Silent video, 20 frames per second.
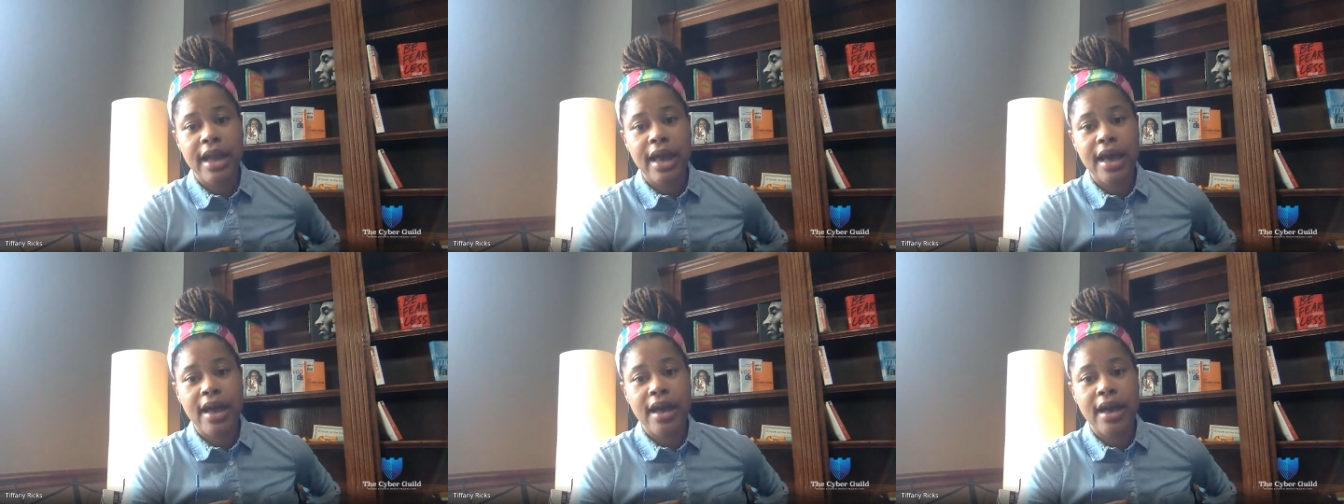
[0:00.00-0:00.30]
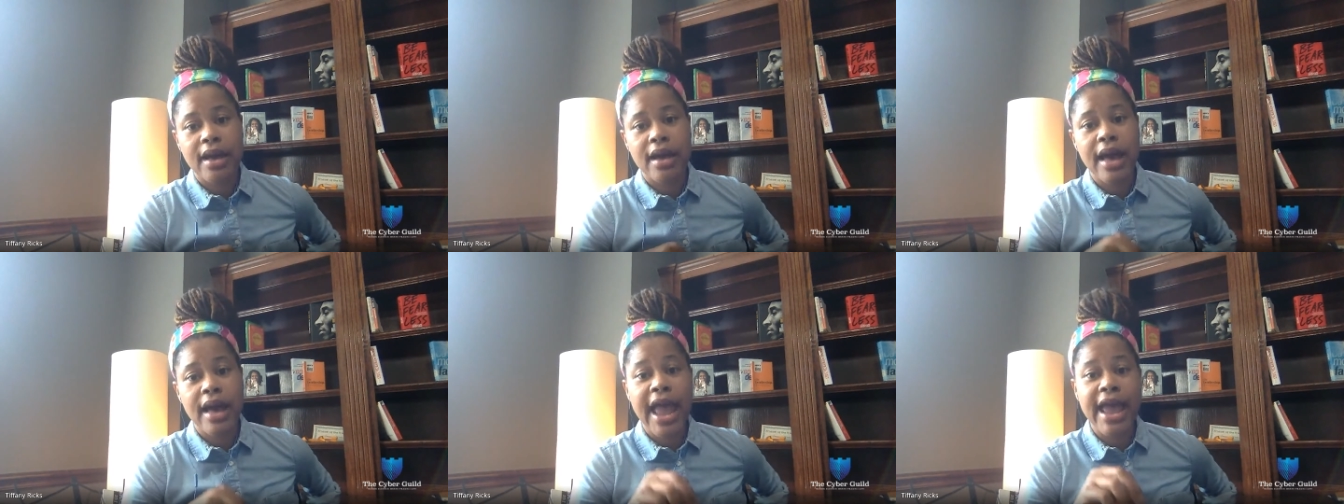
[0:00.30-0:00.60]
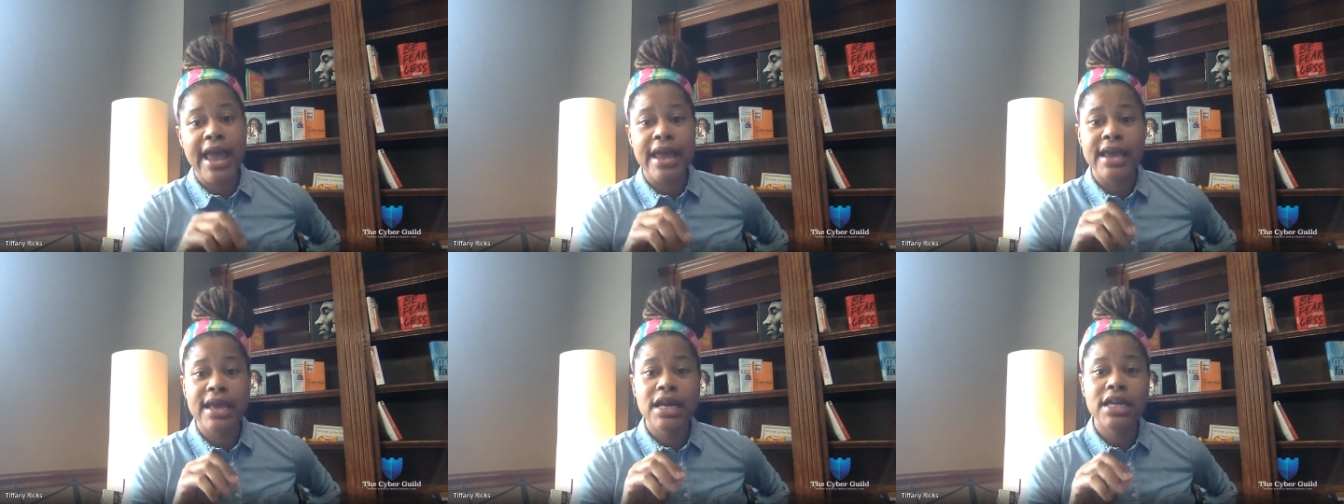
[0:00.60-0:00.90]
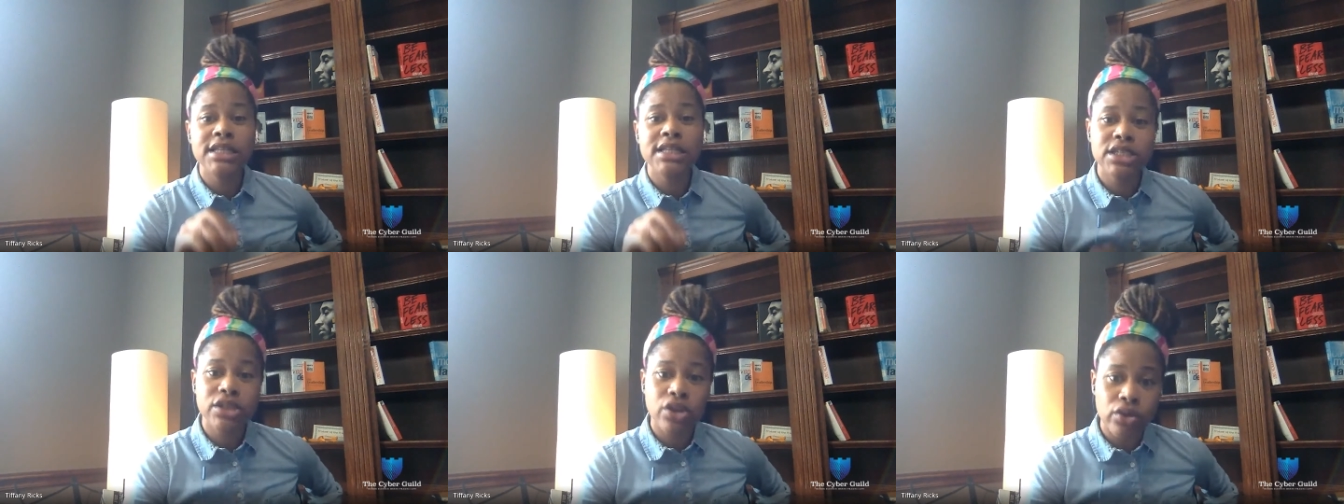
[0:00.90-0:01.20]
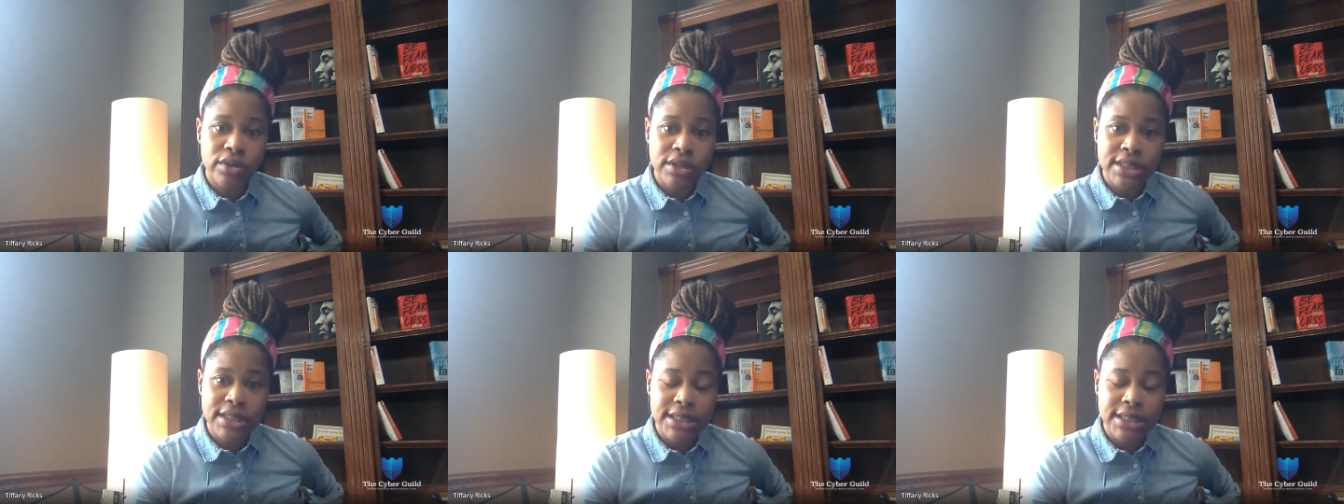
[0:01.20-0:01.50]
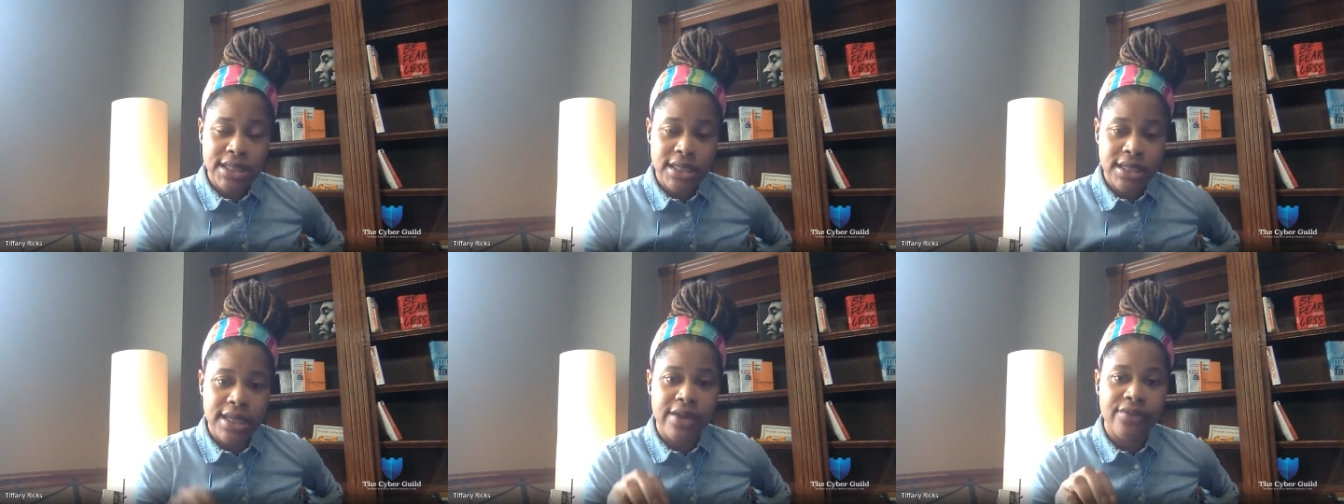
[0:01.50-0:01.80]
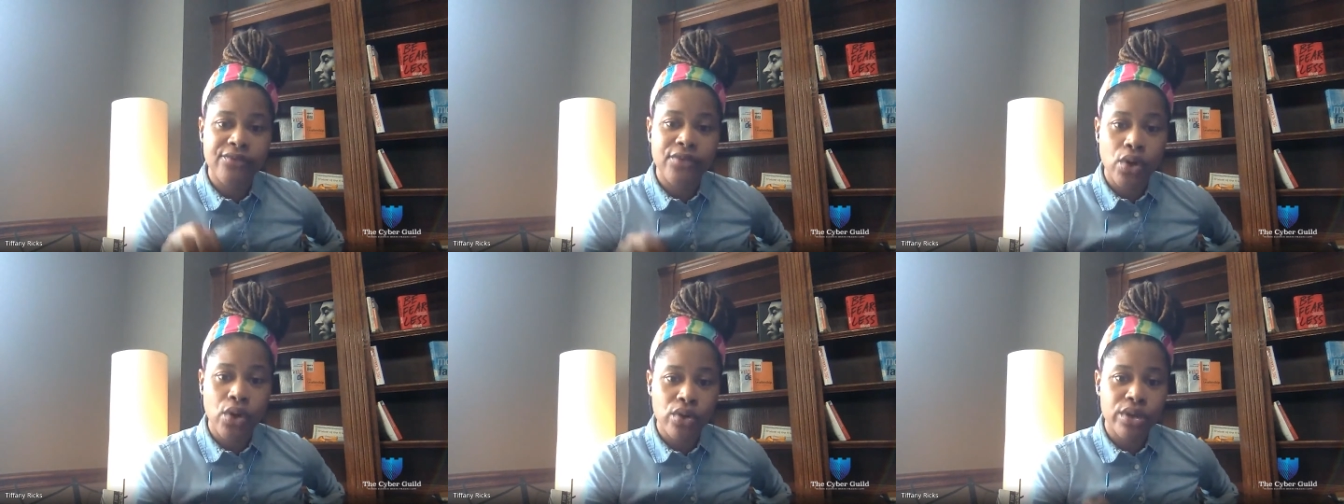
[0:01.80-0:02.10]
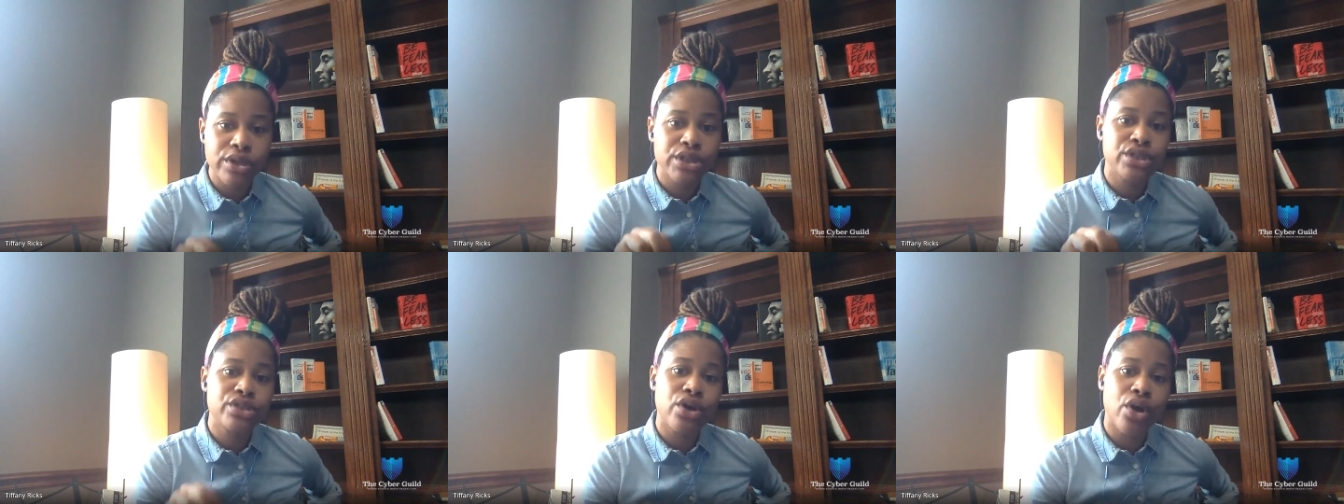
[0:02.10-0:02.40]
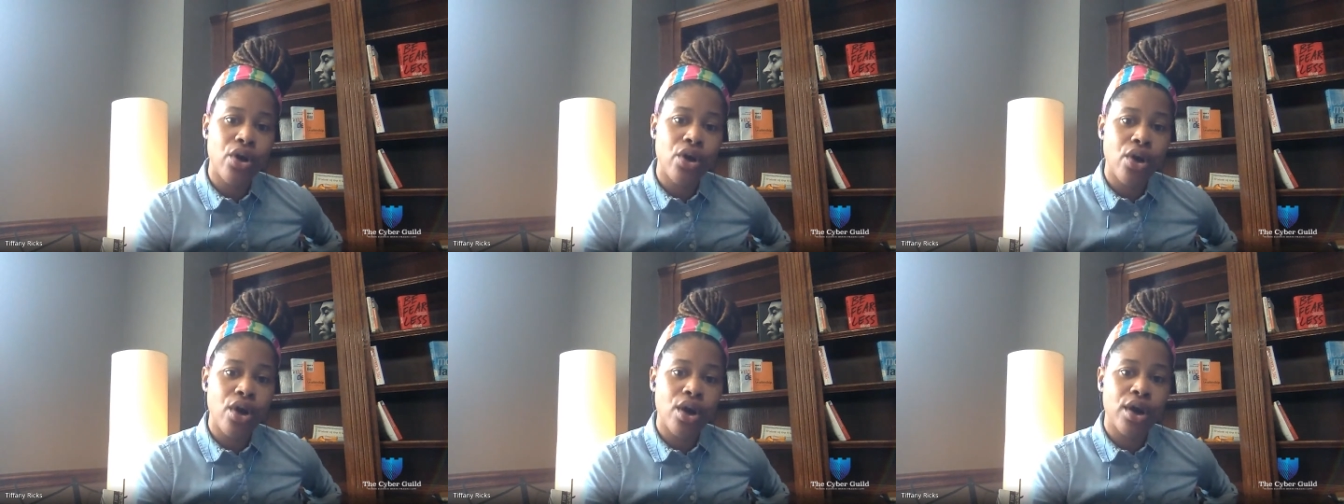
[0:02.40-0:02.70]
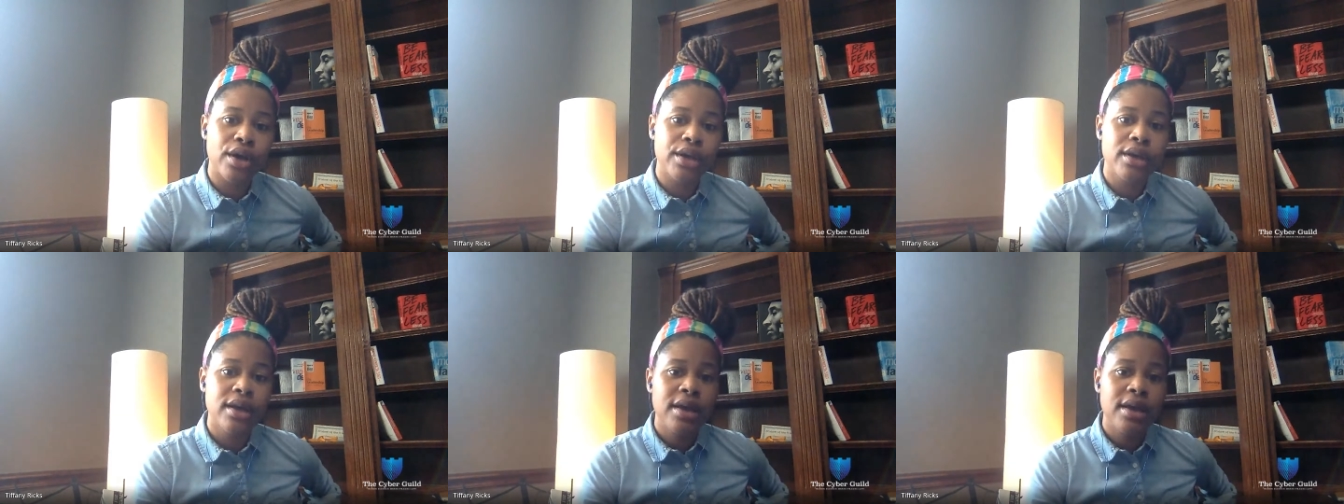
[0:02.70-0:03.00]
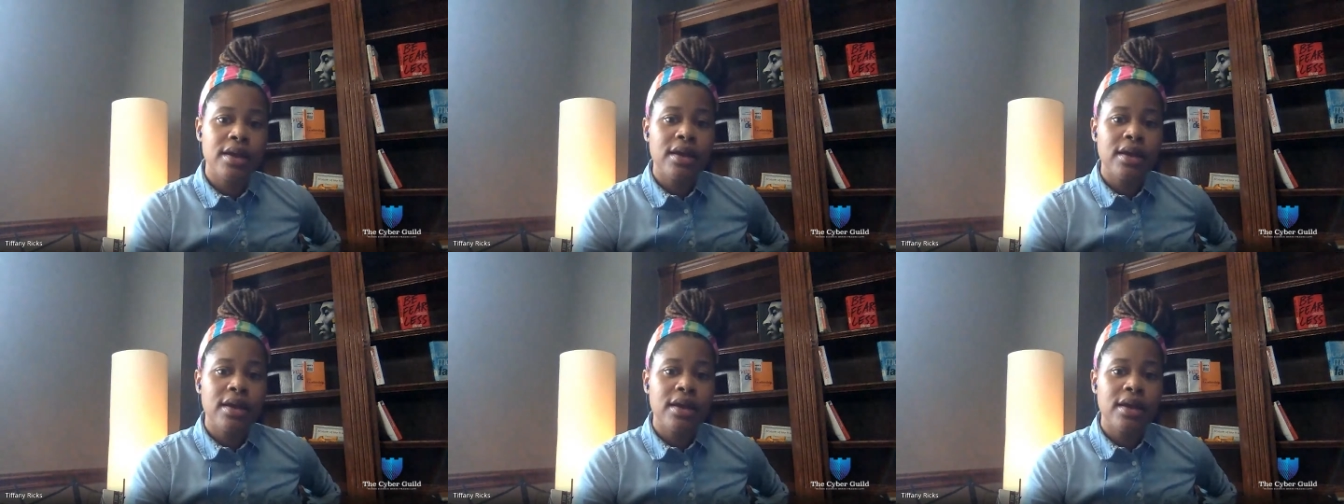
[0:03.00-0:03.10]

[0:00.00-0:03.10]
a consultancy that focused on